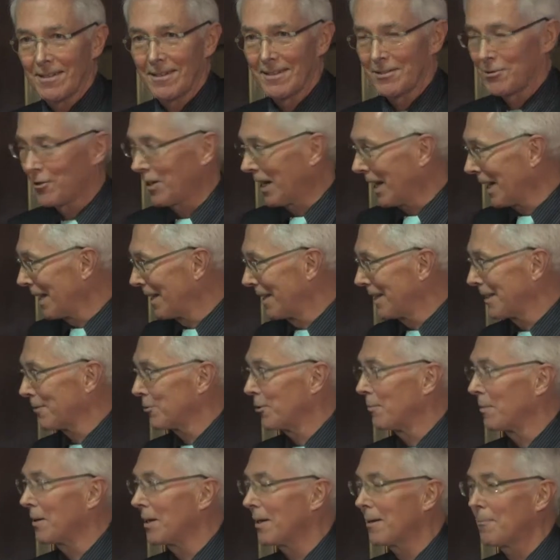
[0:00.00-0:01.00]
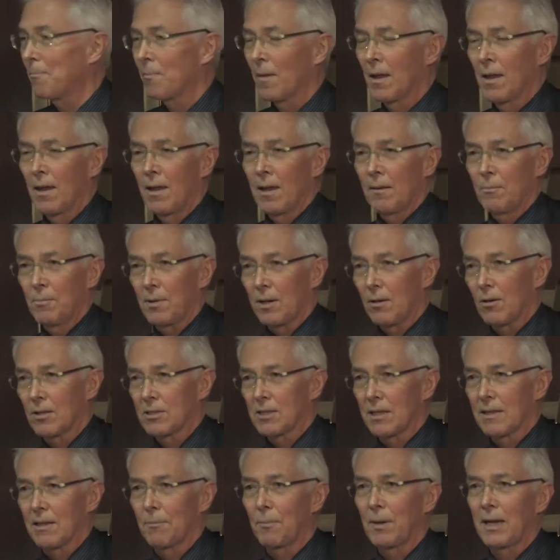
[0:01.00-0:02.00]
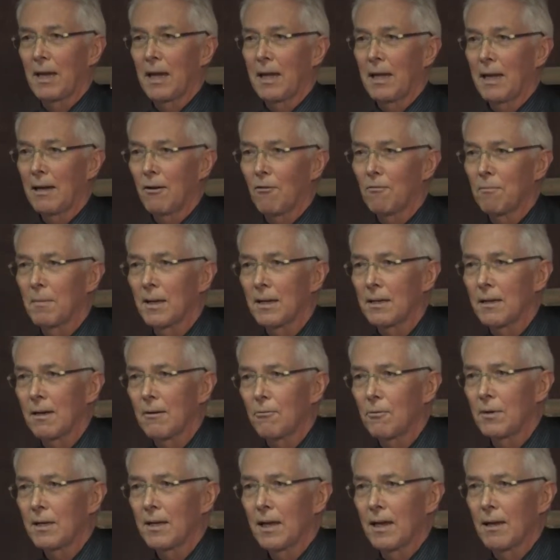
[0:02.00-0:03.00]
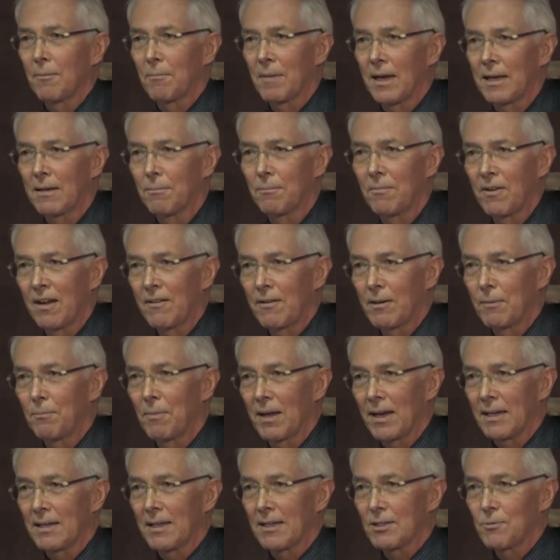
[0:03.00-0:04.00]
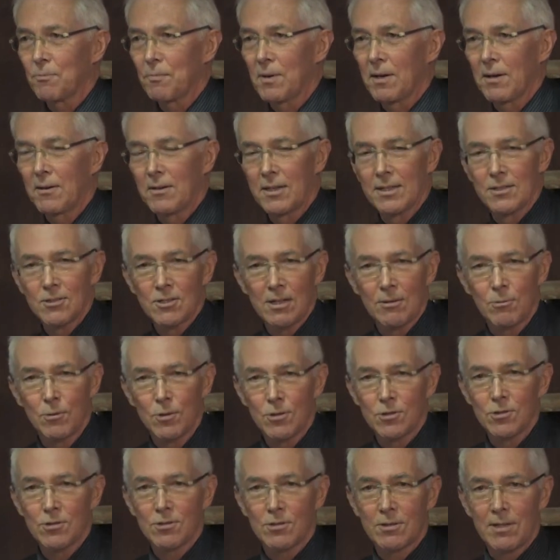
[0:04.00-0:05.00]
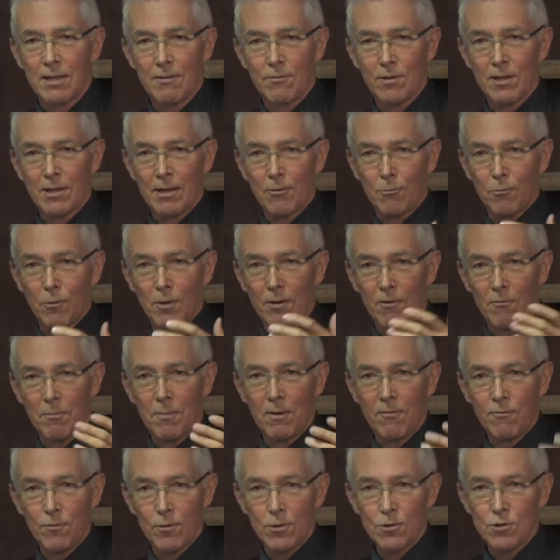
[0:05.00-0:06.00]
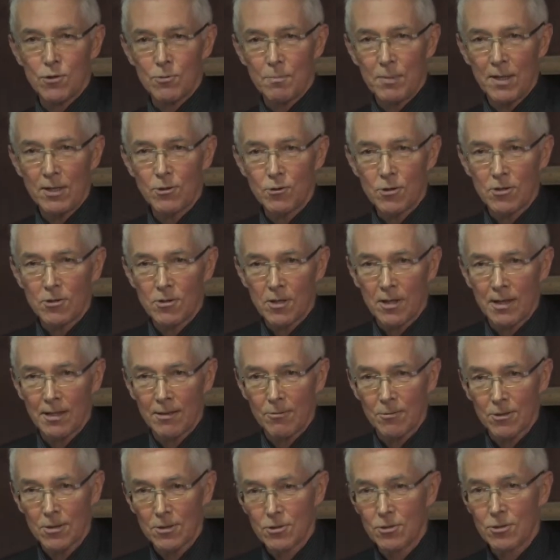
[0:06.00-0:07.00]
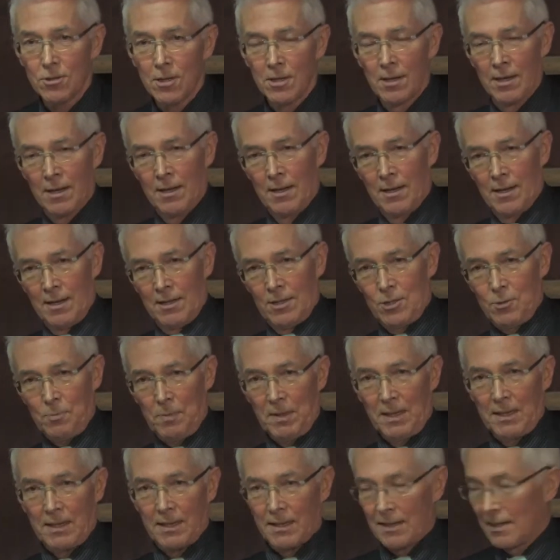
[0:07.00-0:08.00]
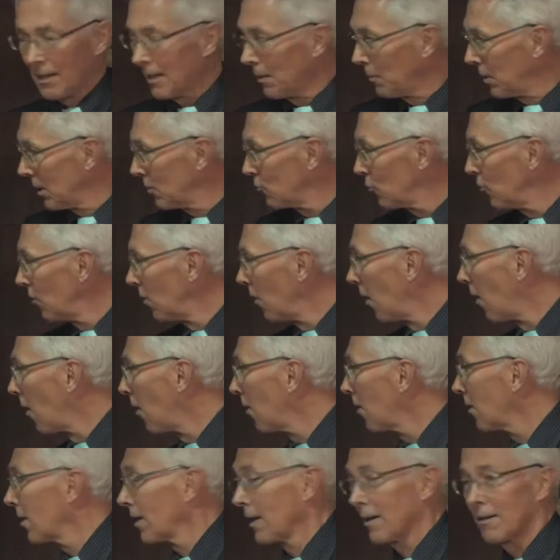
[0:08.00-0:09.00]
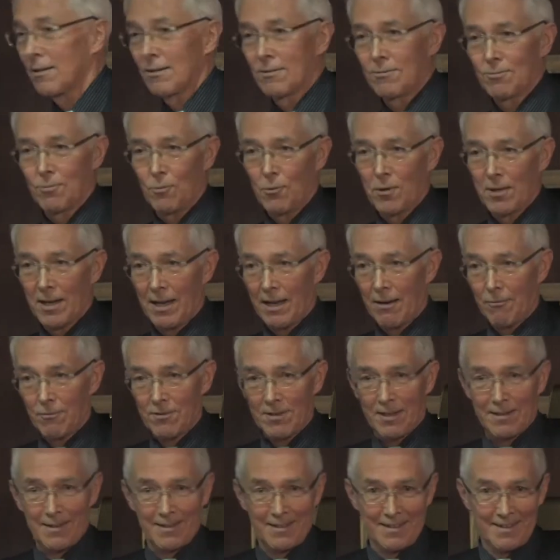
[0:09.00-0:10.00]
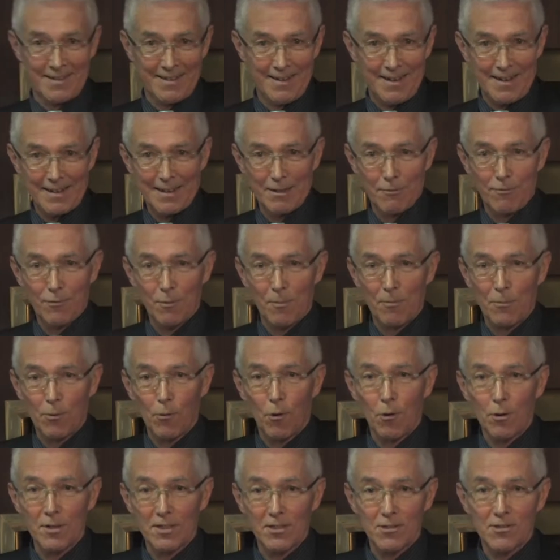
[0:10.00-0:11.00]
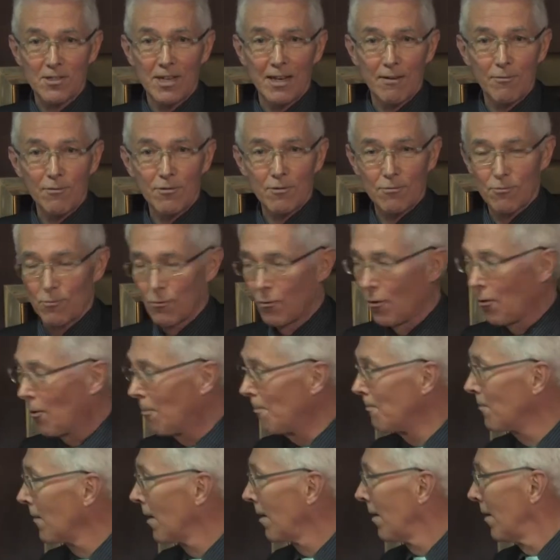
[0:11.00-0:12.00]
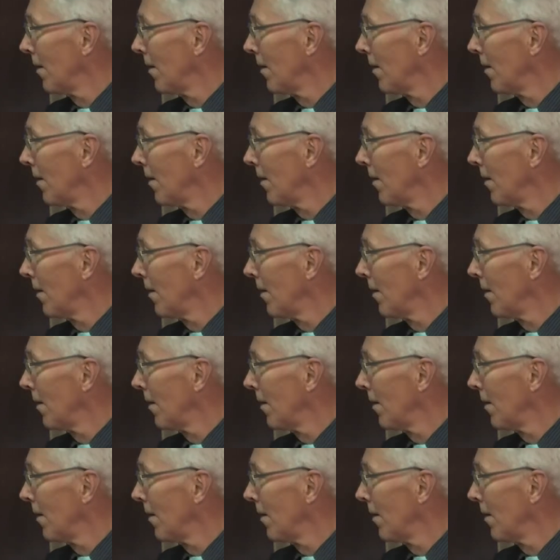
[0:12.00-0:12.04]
signal it to me, because at the beginning of my career, I made a very bad experience. I was giving one of my first speeches, and I was speaking a little bit too long, and one after the other from the audience left the room.